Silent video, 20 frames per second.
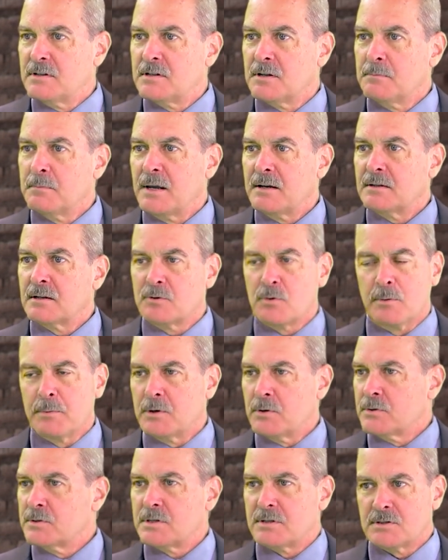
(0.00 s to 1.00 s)
to make the
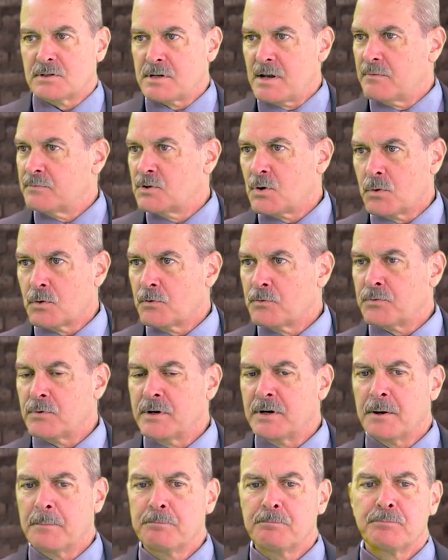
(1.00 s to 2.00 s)
criminals step total
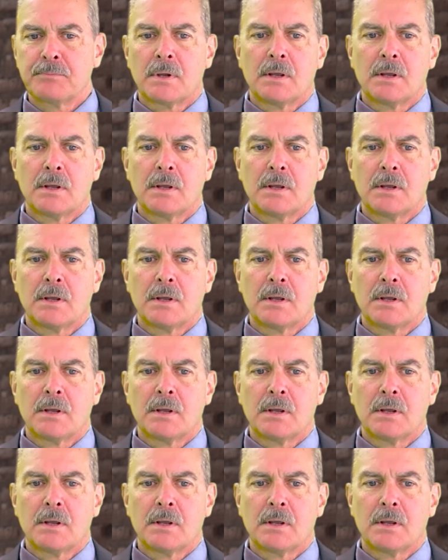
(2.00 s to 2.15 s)
freedom.